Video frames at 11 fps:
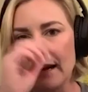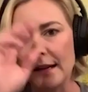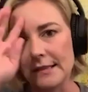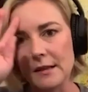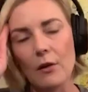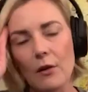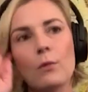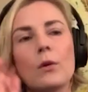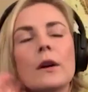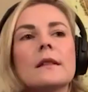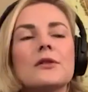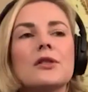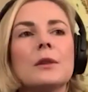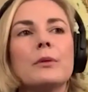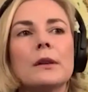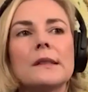I see all the work that
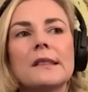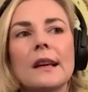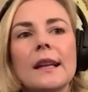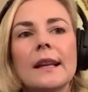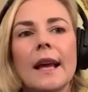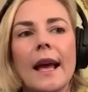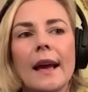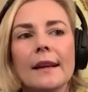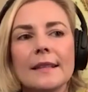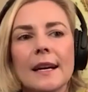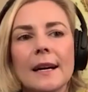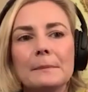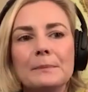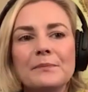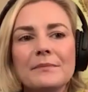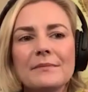she puts in, and